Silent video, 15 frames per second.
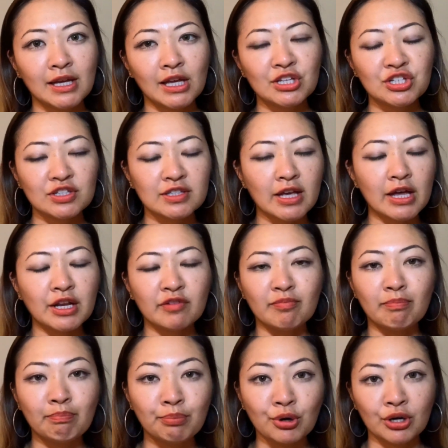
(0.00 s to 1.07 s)
It just kind of
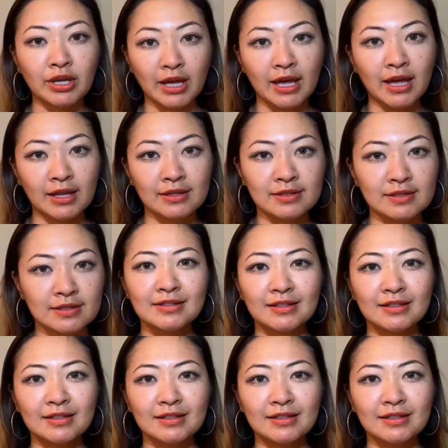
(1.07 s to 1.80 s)
bookends